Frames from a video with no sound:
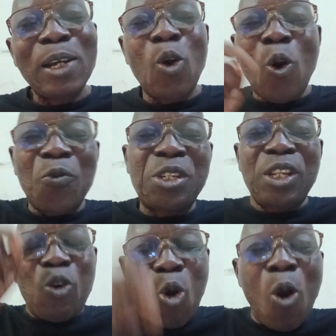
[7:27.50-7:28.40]
of
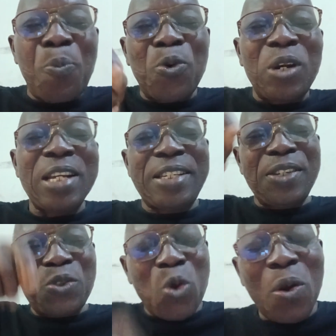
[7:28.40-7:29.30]
the All
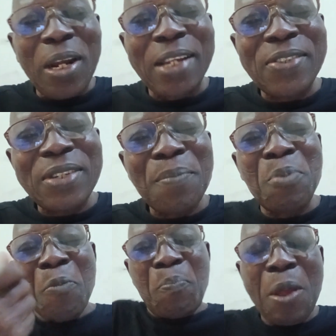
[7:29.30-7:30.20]
Progressives Congress,
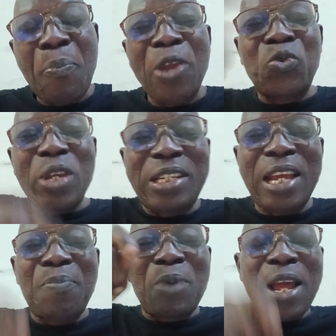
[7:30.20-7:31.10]
being
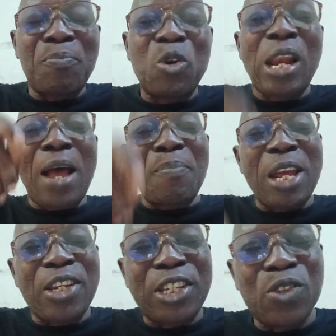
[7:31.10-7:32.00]
perpetuated by Bola
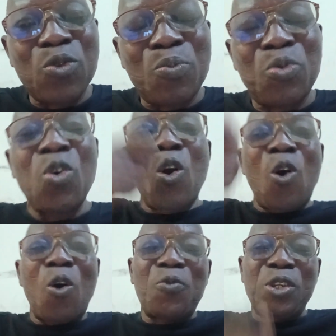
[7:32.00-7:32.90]
Ahmed Tinubu
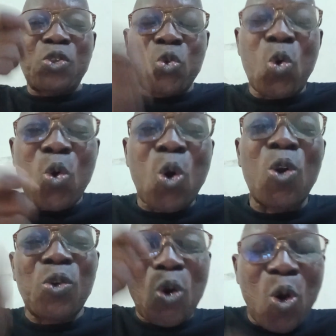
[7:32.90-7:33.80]
of the
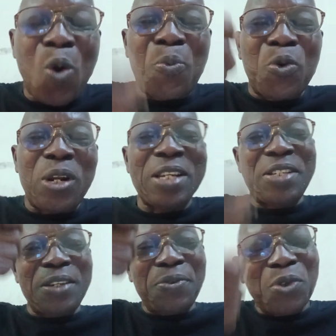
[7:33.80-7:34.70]
so-called All
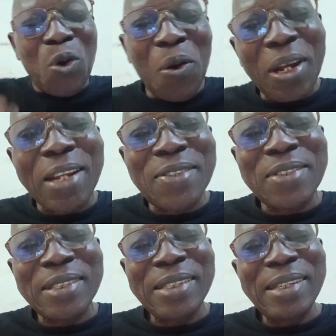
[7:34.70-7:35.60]
Progressive
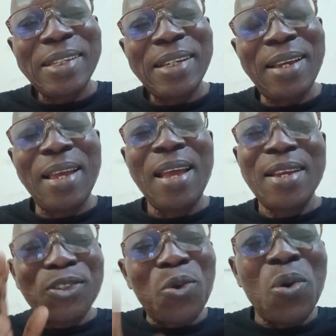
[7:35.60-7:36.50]
Congress.
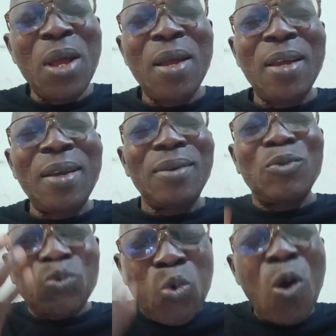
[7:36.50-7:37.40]
So,
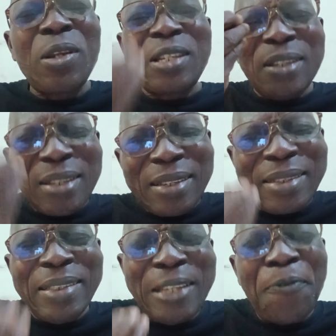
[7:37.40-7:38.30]
what
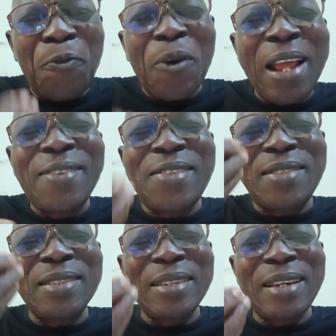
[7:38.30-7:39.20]
difference